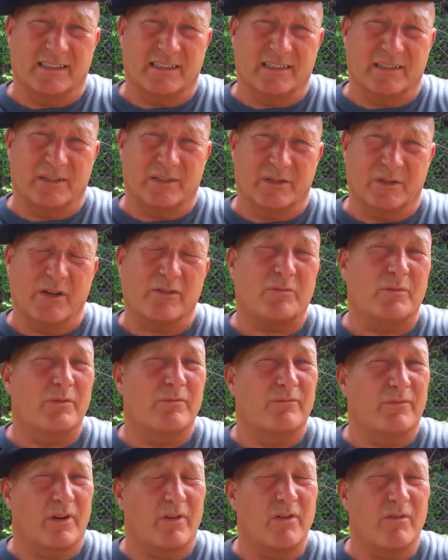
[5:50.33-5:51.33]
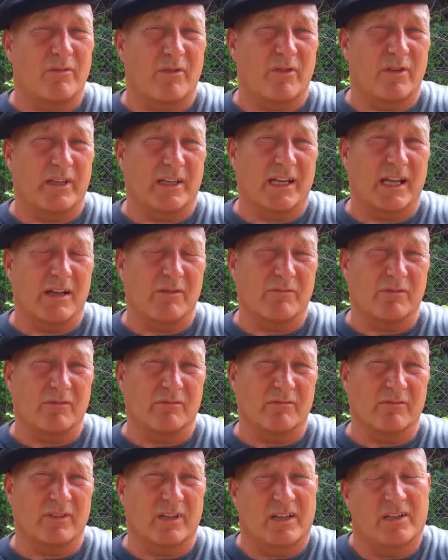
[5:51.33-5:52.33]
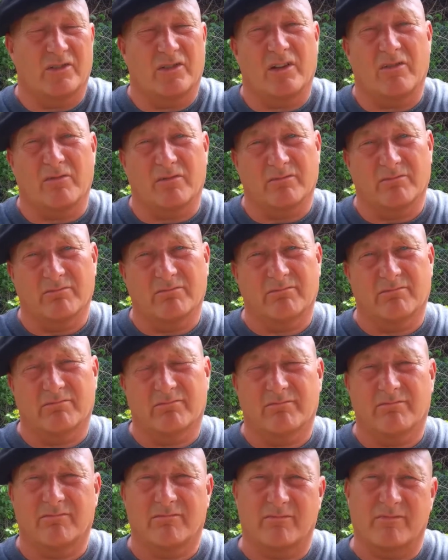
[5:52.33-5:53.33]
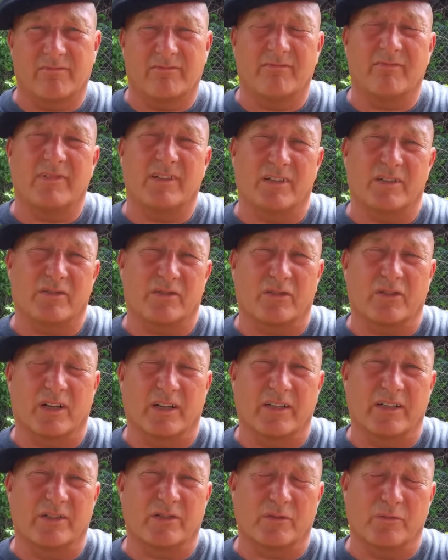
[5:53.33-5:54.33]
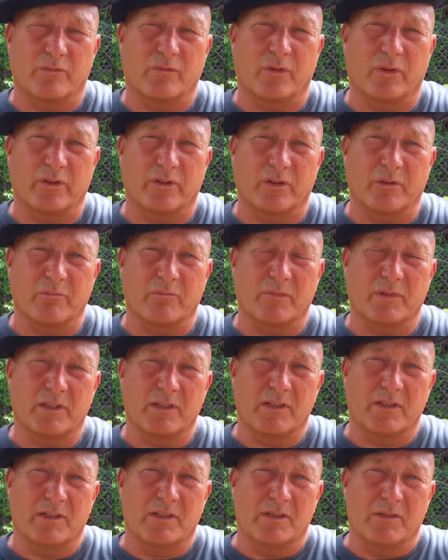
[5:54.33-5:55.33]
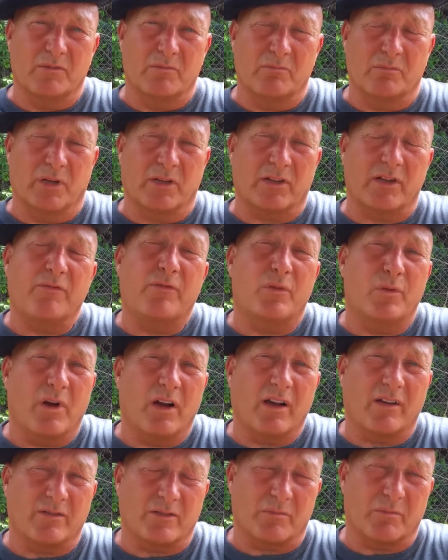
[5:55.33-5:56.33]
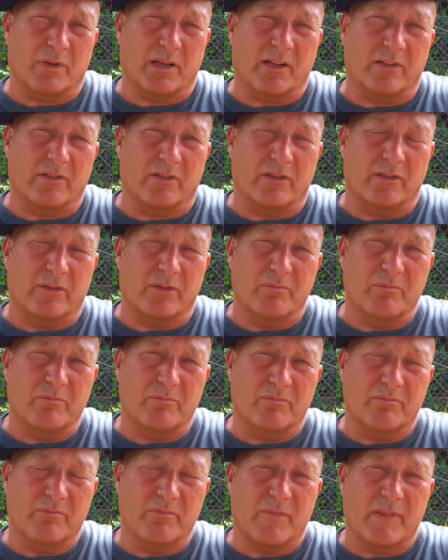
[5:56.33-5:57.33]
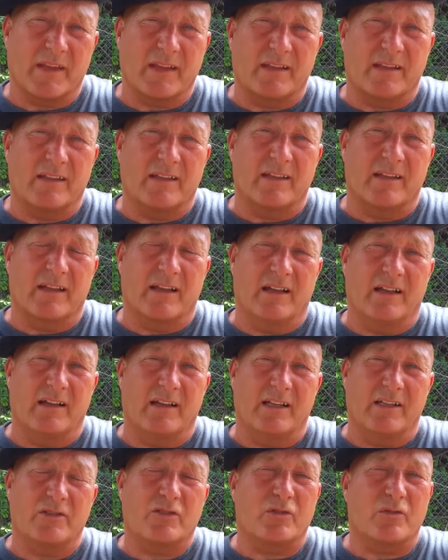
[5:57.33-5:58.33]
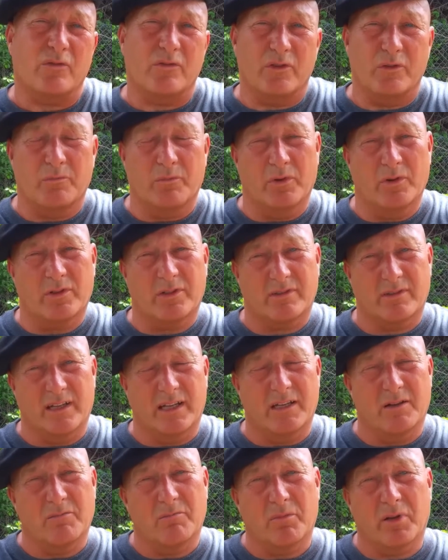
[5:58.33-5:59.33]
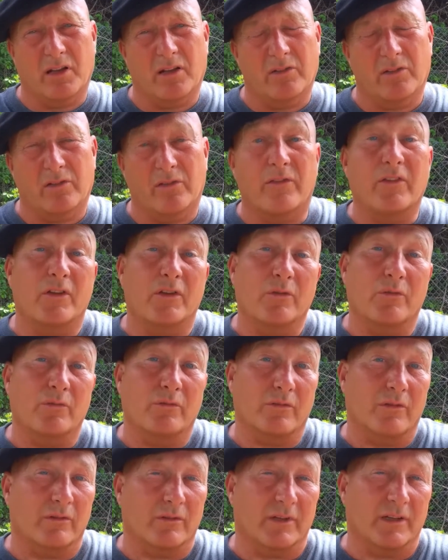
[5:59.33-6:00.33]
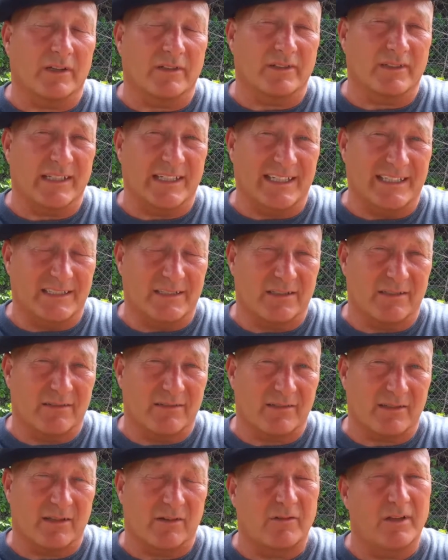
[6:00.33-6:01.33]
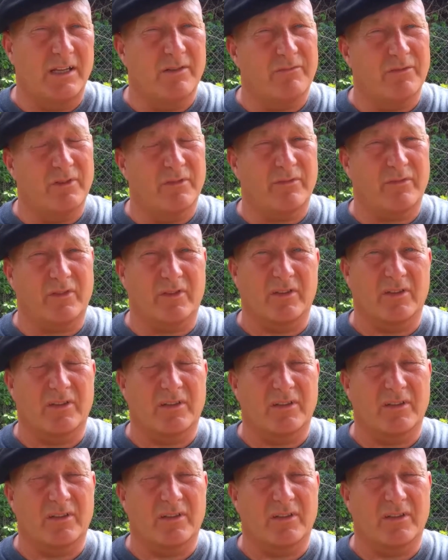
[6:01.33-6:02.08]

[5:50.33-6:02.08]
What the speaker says: you have to be very, very careful. In general, it's a good idea to avoid them. But if you are going to plant in them, ensure that you put in plants that you're not going to eat. So even if the